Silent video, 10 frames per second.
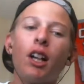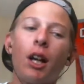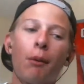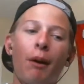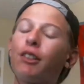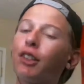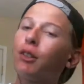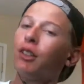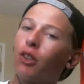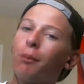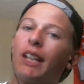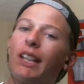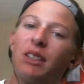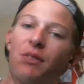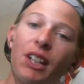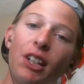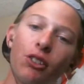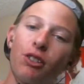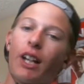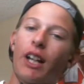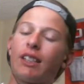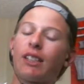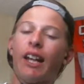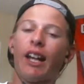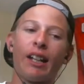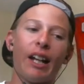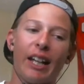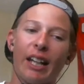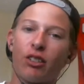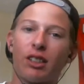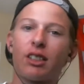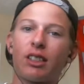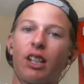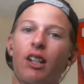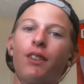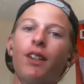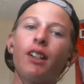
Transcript: Um, I do enjoy making these videos, you guys, and I can't stress this enough.